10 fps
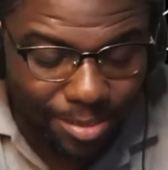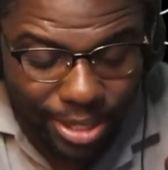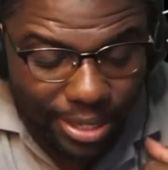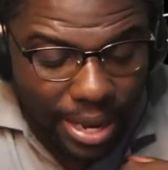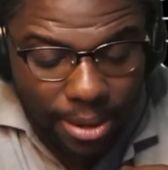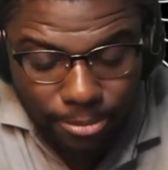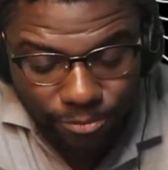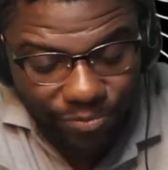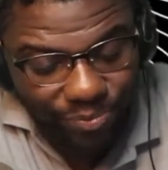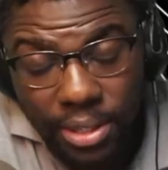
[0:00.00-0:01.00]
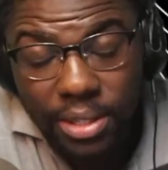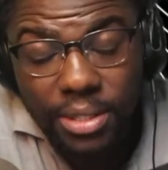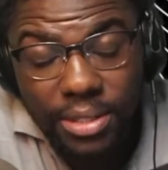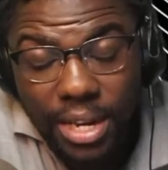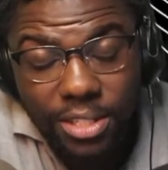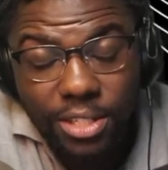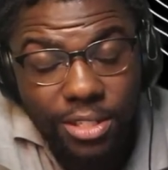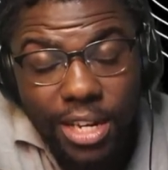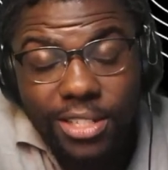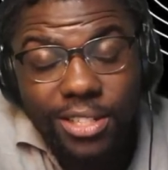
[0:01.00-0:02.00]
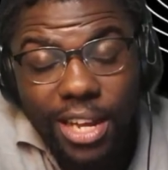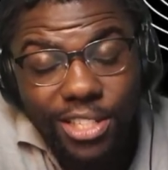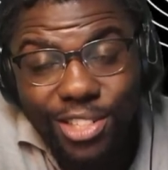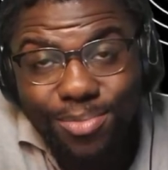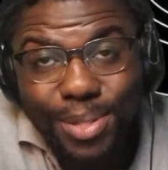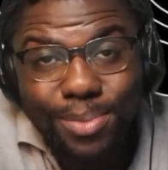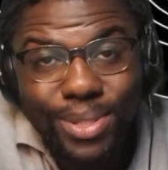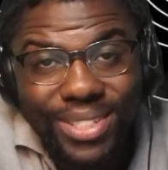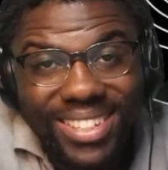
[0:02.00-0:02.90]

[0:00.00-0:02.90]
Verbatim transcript: but um, that's that's that's it people